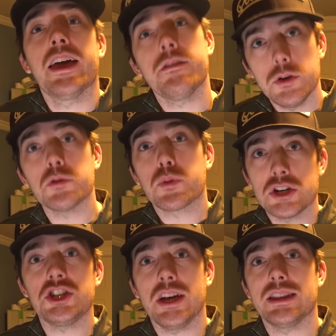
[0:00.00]
If you
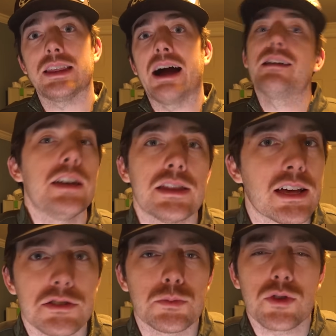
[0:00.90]
appreciate that, hit
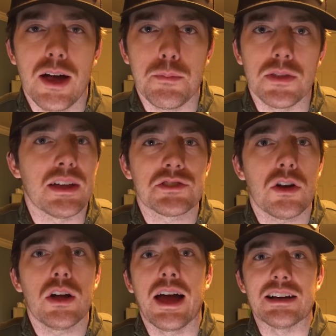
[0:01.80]
that subscribe button. That's
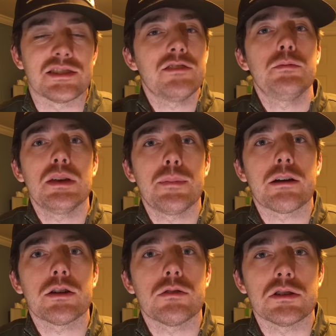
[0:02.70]
all I ask. Give me a
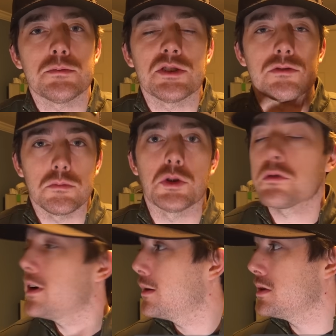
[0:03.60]
Merry Christmas from your
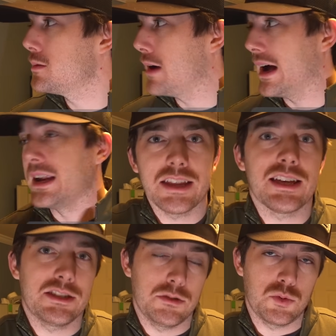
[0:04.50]
family to mine. Hit
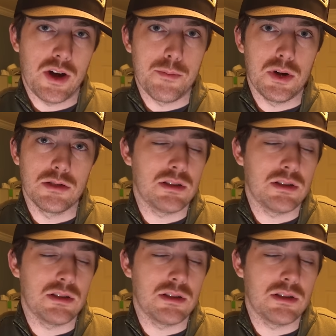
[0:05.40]
that subscribe button.